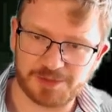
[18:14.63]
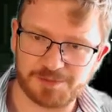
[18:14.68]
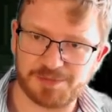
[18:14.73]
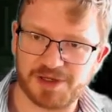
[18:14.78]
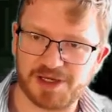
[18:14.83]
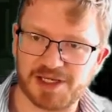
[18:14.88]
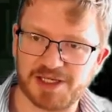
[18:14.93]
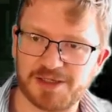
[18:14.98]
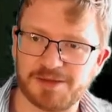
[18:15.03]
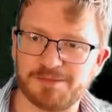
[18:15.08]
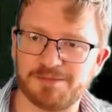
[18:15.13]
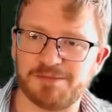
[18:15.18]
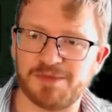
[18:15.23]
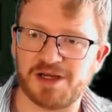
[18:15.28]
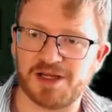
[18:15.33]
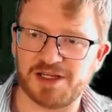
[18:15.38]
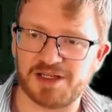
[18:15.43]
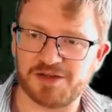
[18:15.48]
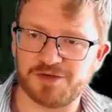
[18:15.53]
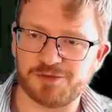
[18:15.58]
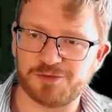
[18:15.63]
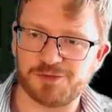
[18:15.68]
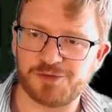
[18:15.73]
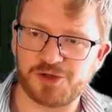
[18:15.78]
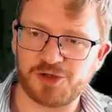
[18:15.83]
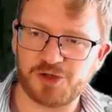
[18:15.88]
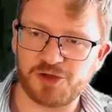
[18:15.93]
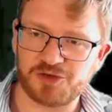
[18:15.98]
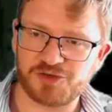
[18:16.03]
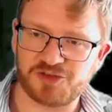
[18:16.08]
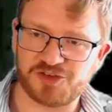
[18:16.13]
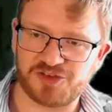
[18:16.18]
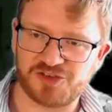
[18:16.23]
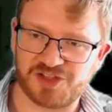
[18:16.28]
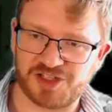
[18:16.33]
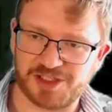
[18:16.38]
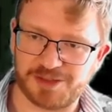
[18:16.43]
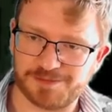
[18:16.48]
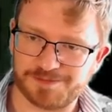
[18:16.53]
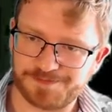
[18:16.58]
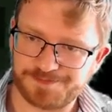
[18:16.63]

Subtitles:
by my velocity.